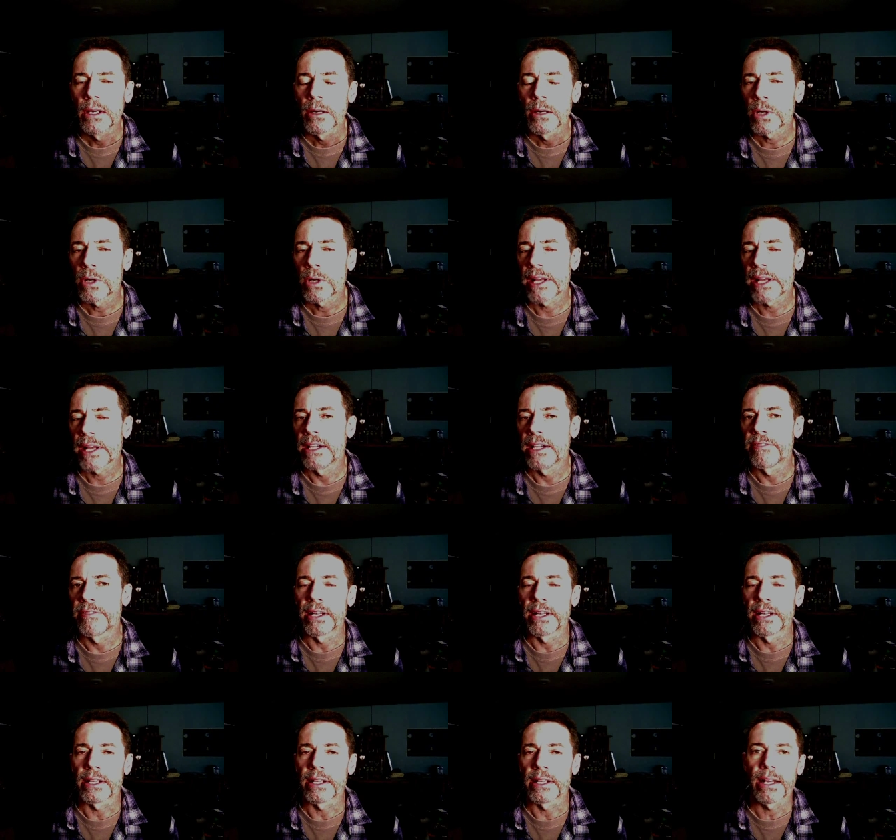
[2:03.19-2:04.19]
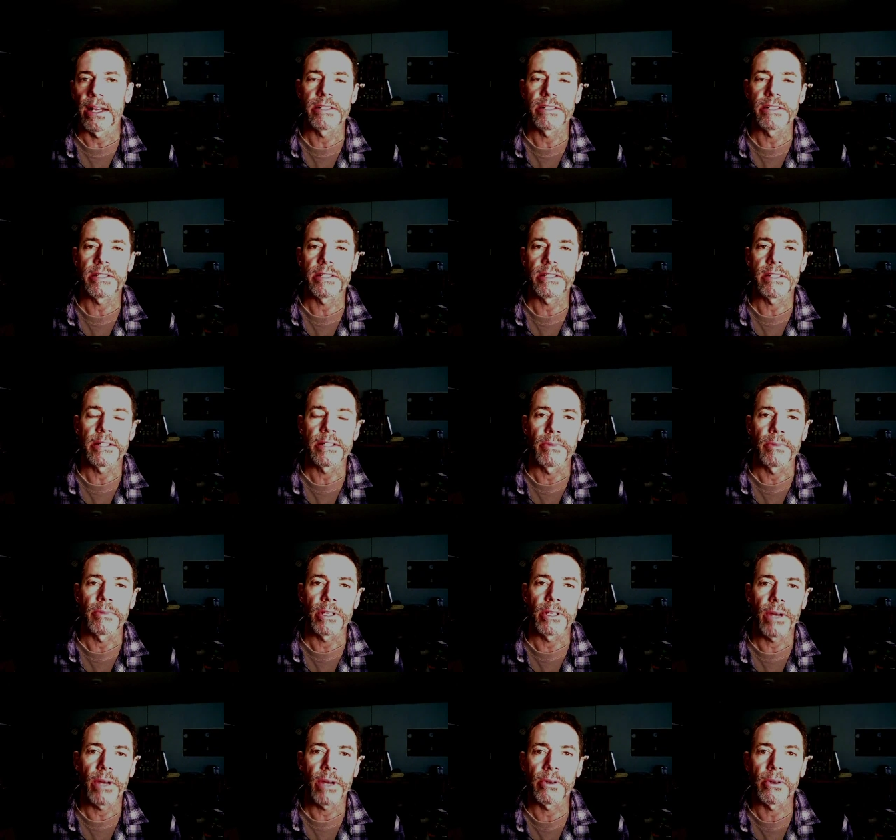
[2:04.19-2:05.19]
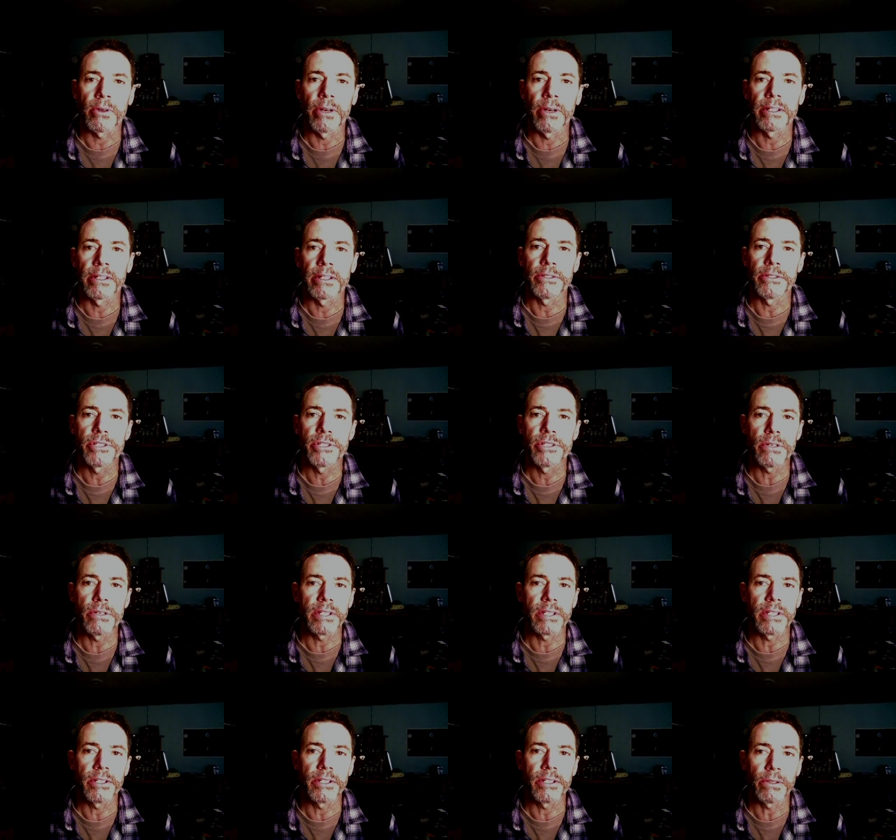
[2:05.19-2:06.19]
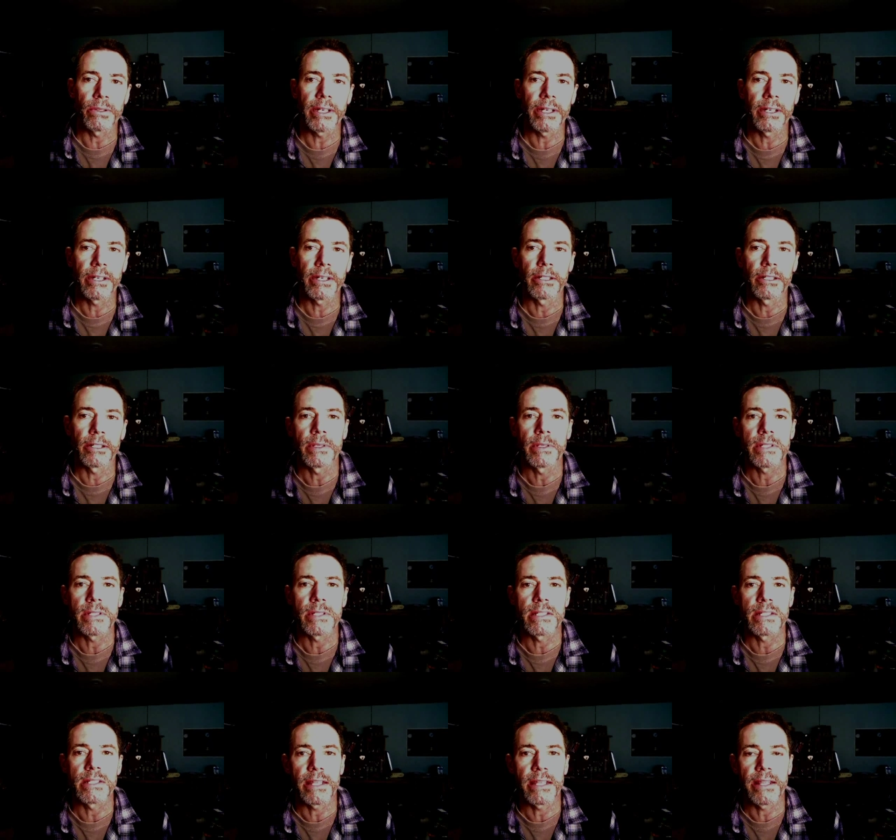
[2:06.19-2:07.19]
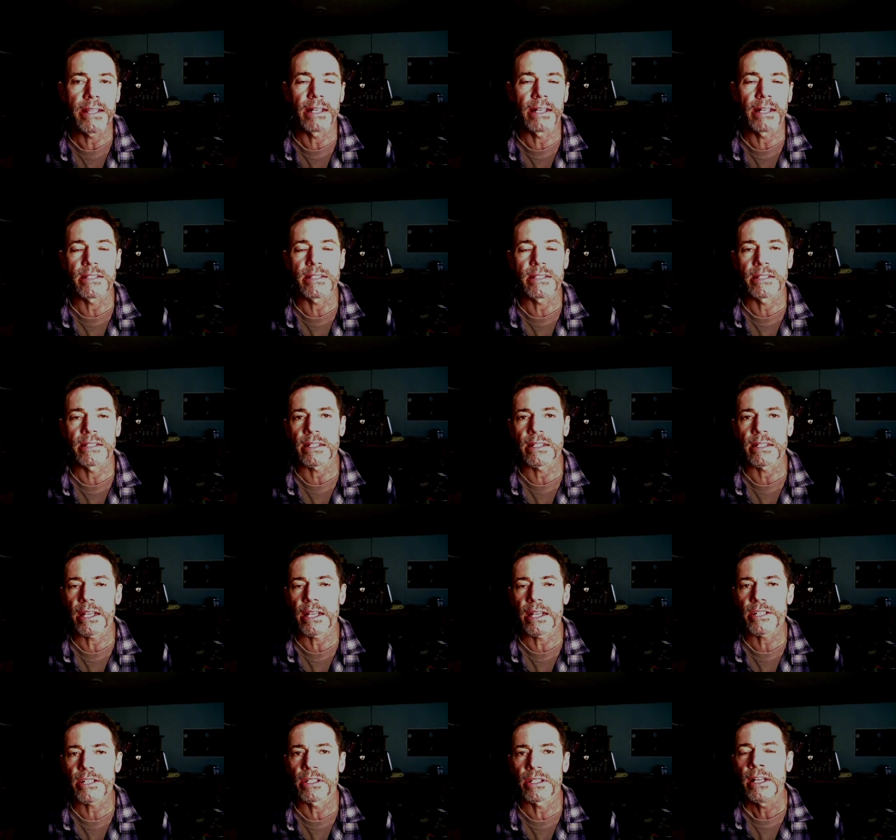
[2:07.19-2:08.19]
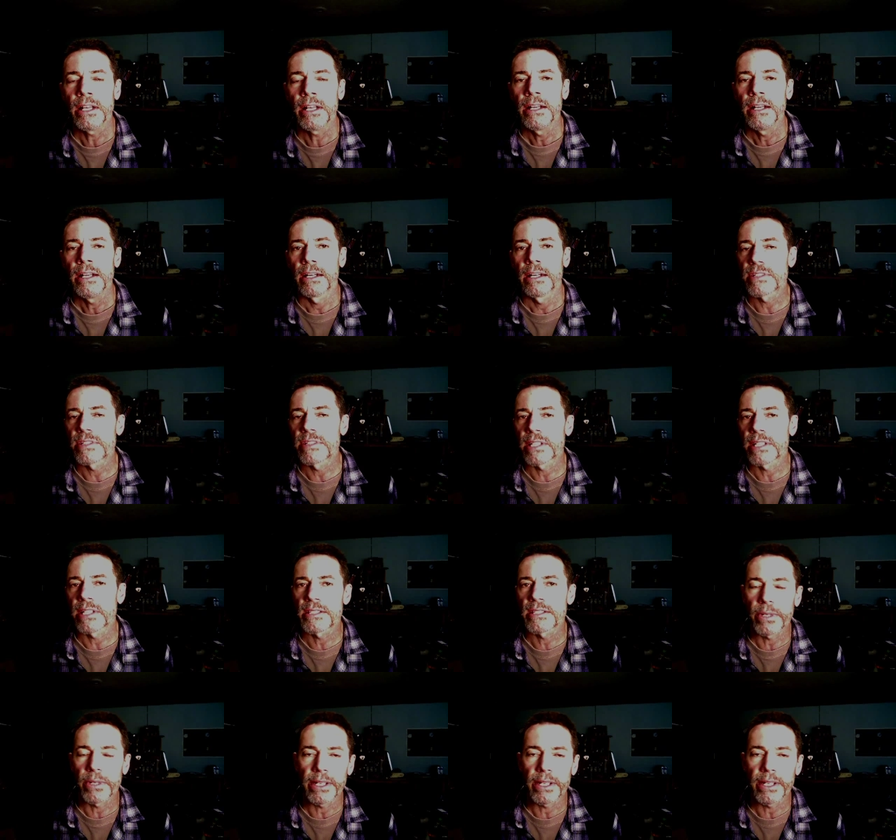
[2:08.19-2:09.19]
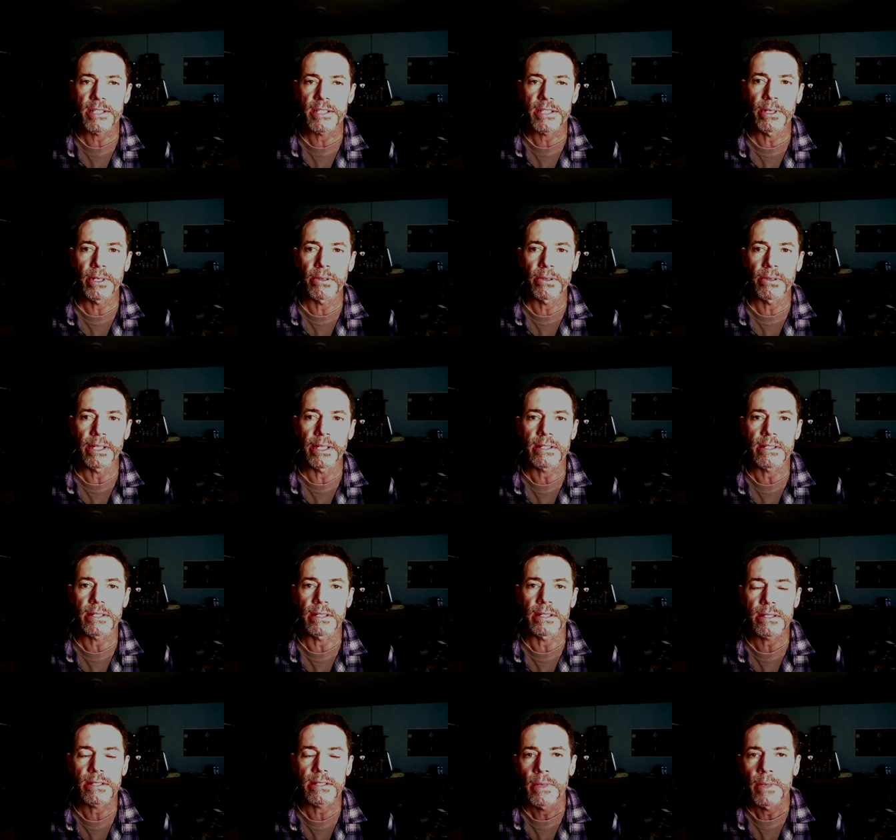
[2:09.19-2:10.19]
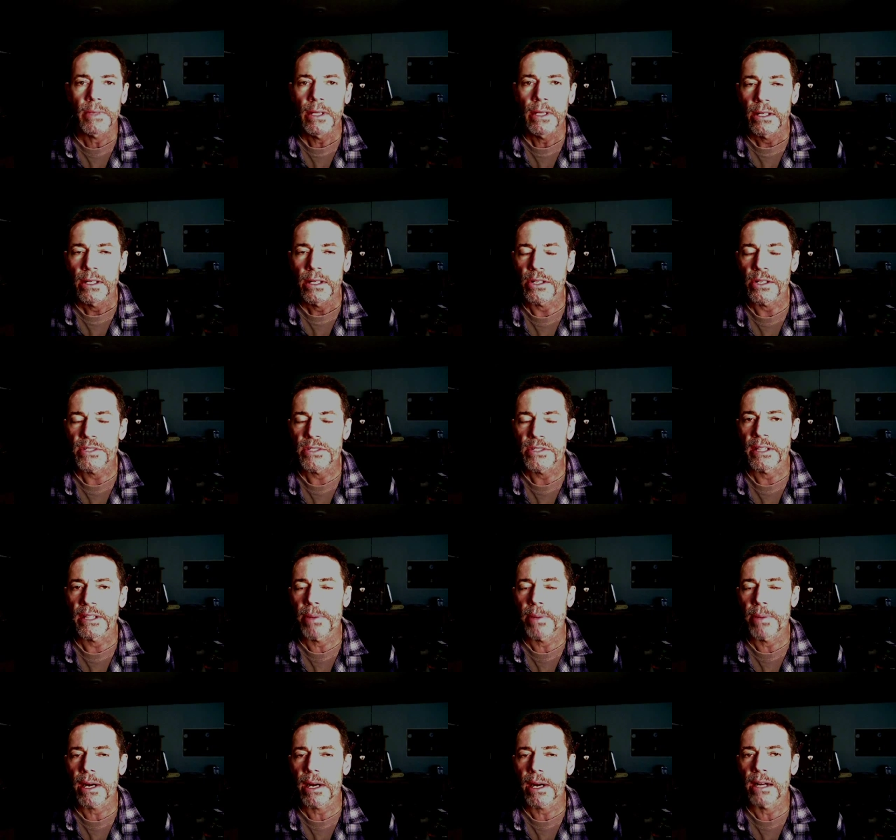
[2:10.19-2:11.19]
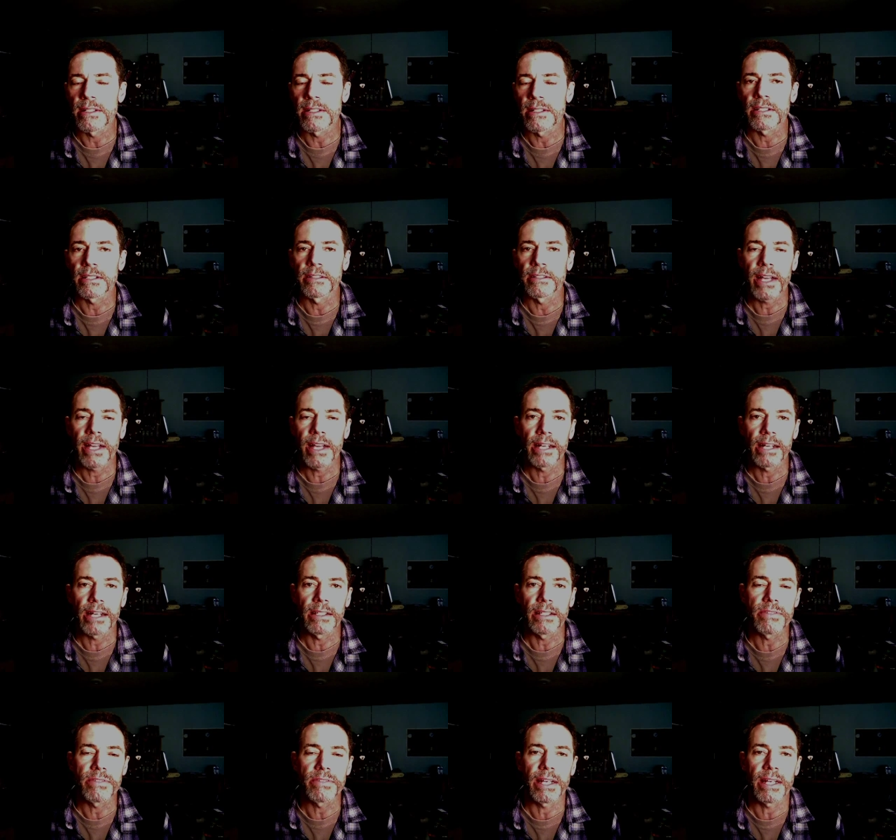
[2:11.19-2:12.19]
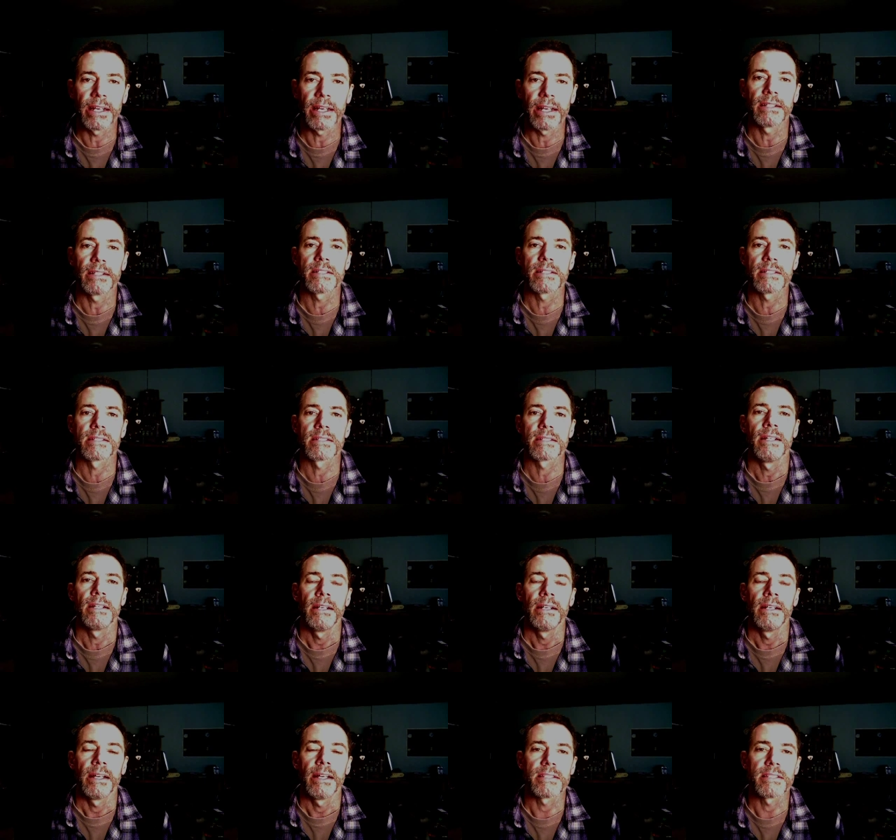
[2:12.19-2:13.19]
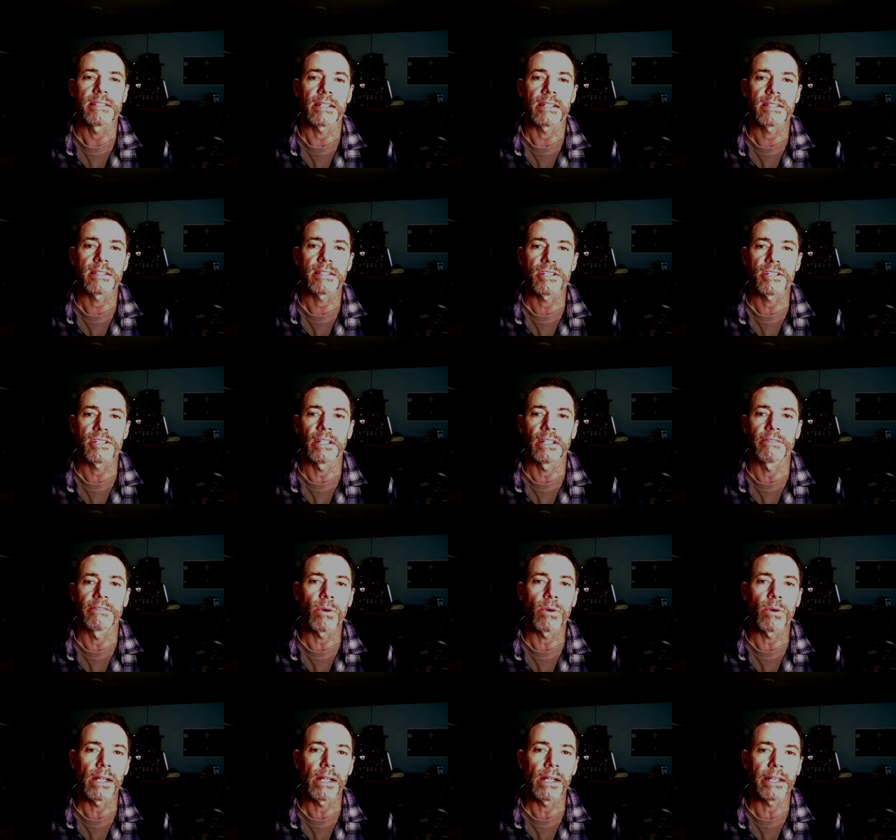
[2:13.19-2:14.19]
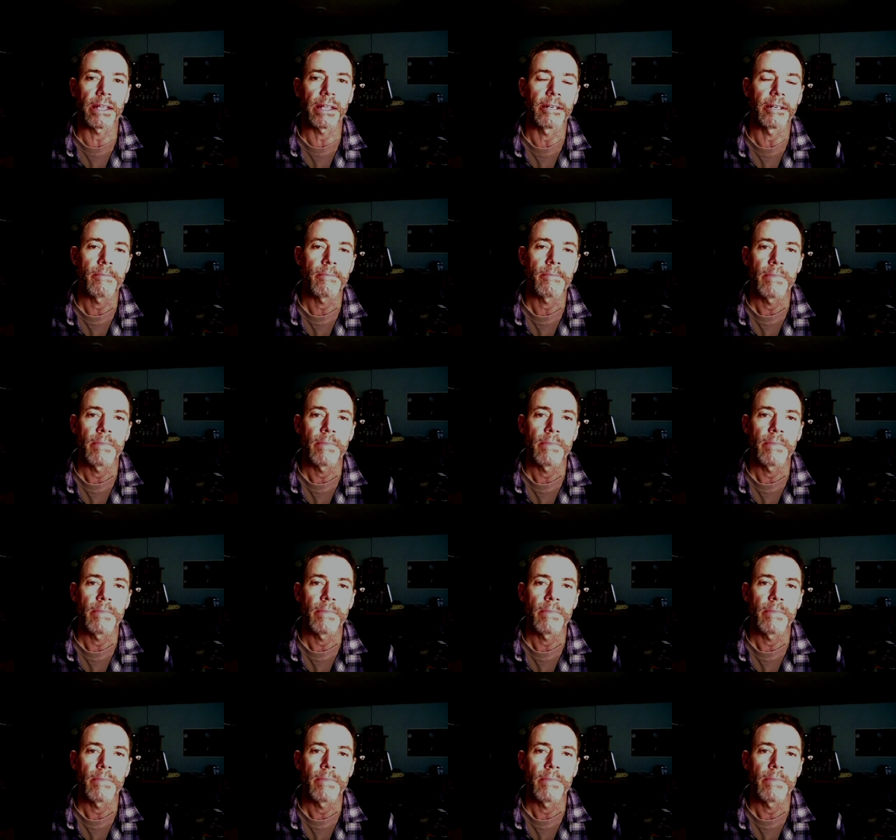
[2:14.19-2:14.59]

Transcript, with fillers: One way to define consciousness, or the way I'm going to choose to do it here, is to say that it's a succession of sensory experiences, or using the parlance of cognitive scientists, a succession of qualia.